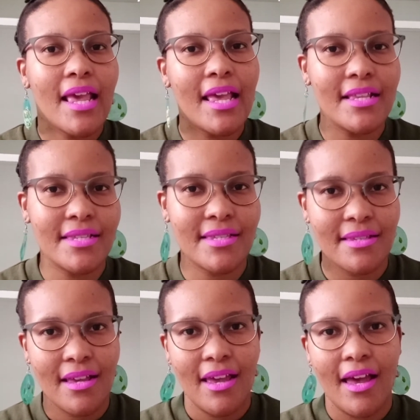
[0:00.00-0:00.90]
is
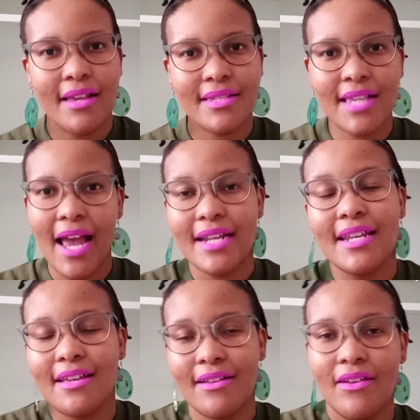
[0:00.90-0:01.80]

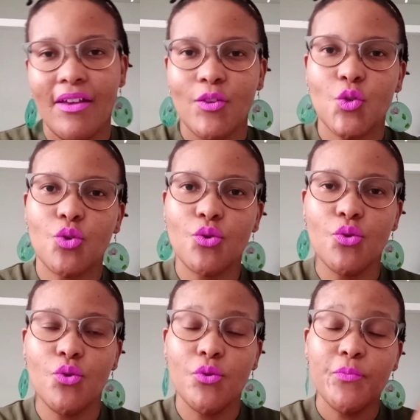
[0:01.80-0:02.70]
assigning
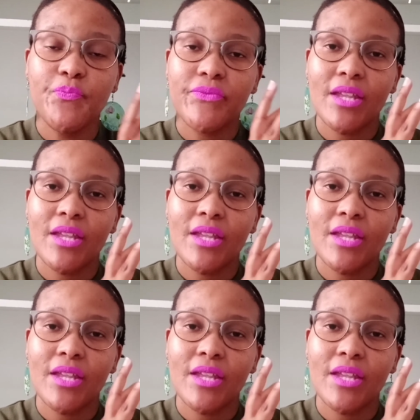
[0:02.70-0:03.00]
to